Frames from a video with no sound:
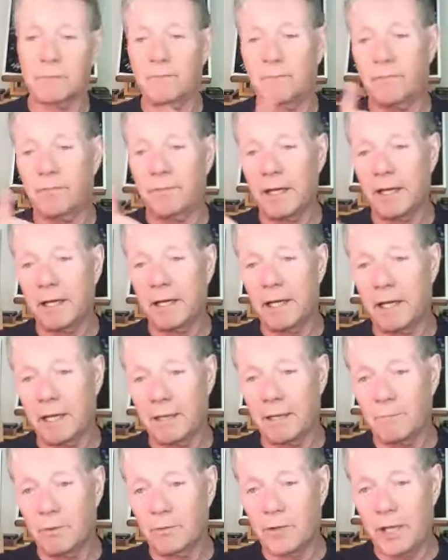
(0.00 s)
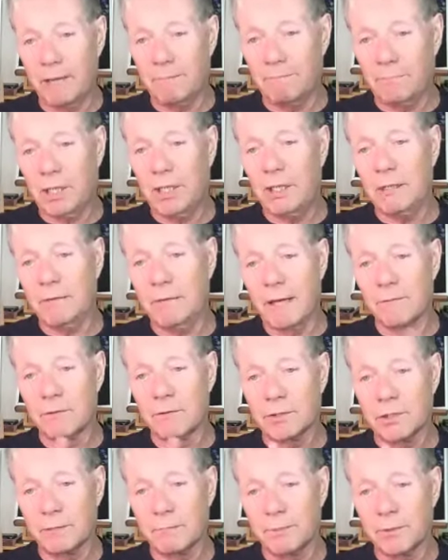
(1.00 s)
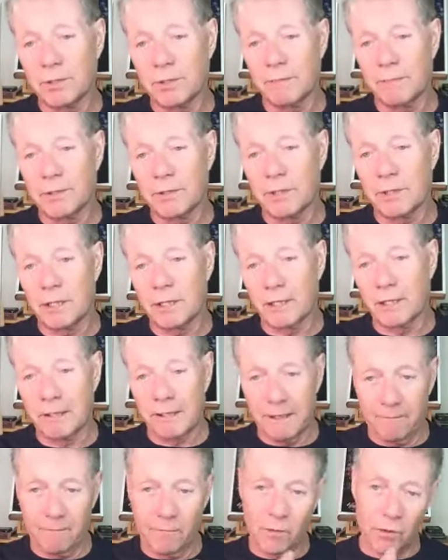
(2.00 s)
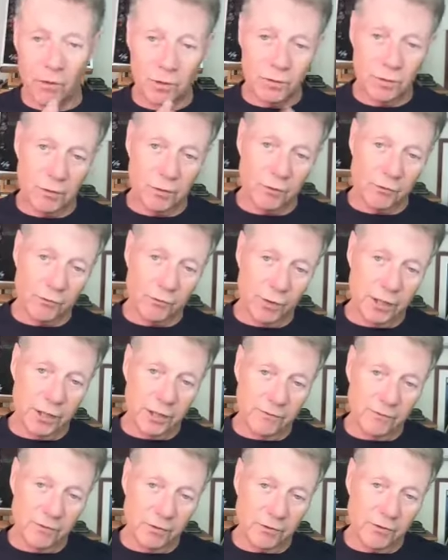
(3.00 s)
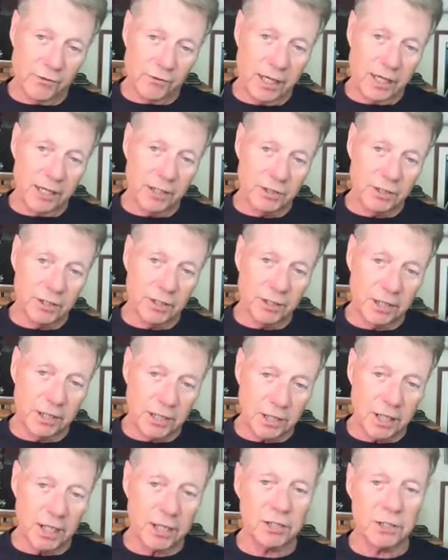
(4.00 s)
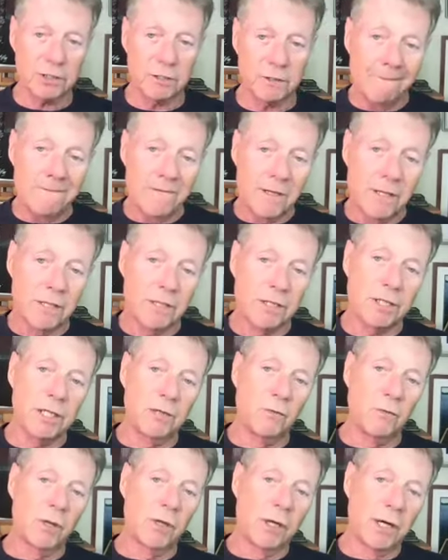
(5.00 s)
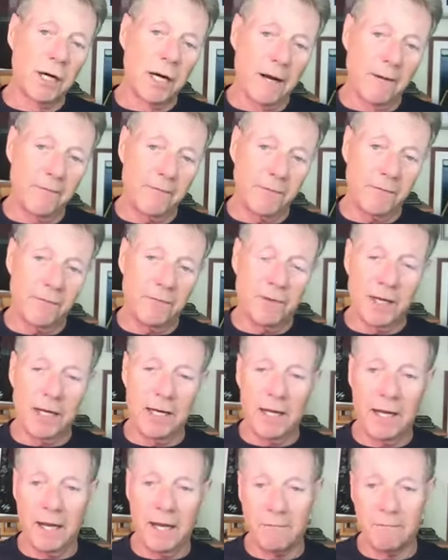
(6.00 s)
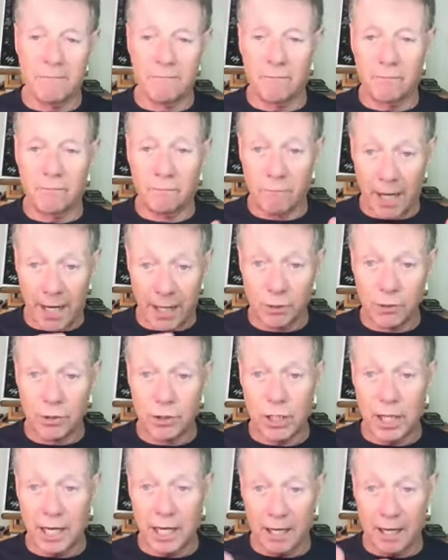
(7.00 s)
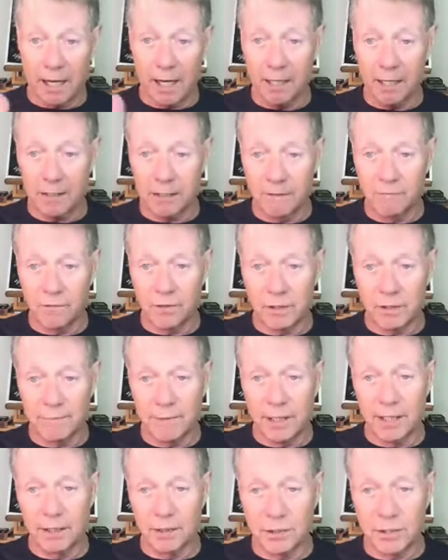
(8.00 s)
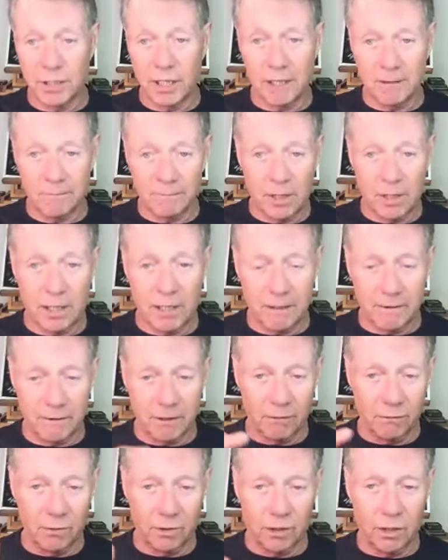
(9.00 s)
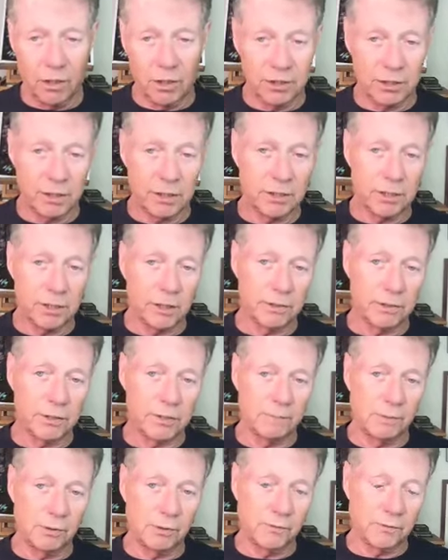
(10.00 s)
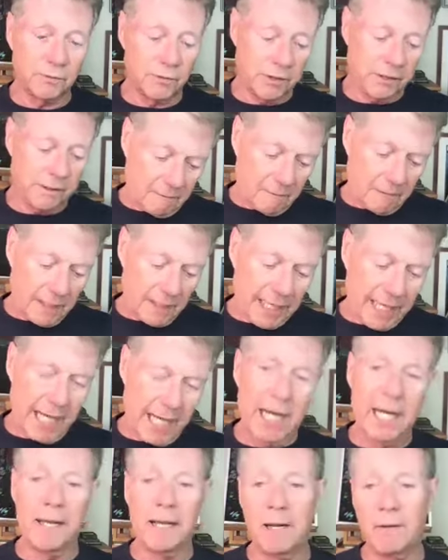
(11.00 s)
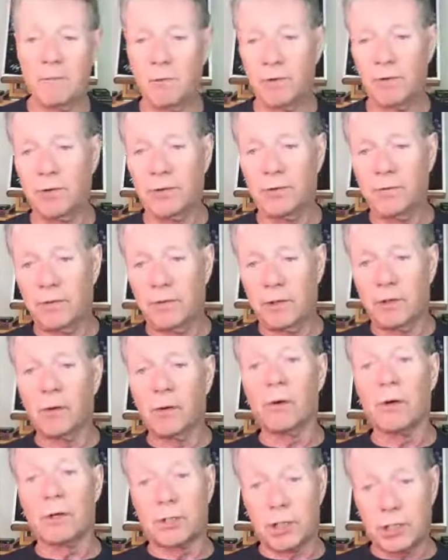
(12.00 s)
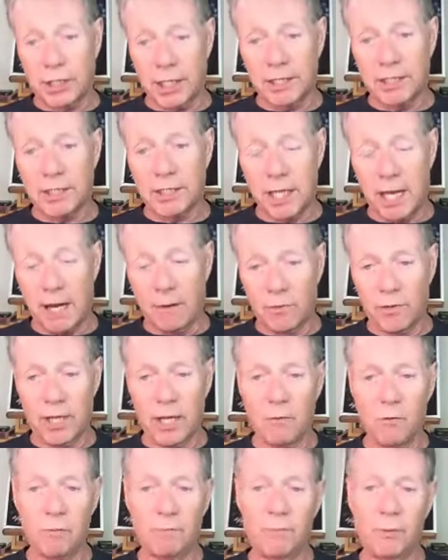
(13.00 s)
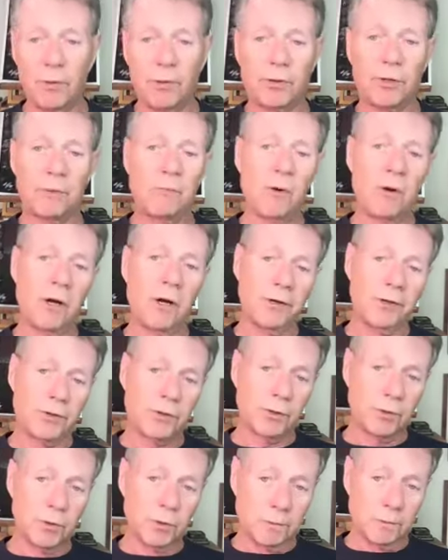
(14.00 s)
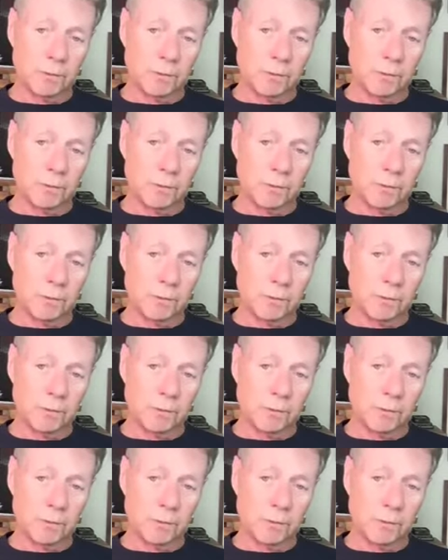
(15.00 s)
they labeled that P, that was the precipitate. And those are the 3 different things that they tested to see whether or not they had mitogenic activity, mitogenic meaning that it would cause the cells to proliferate. And they would, in order to test that, they would put them onto